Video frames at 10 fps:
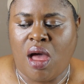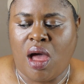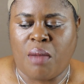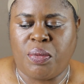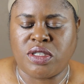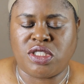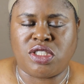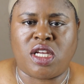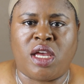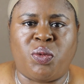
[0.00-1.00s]
I
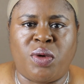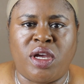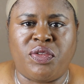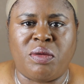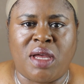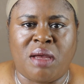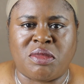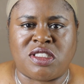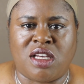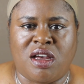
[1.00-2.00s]
purchased a wig from
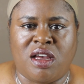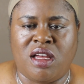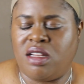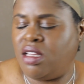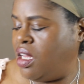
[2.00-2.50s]
Amazon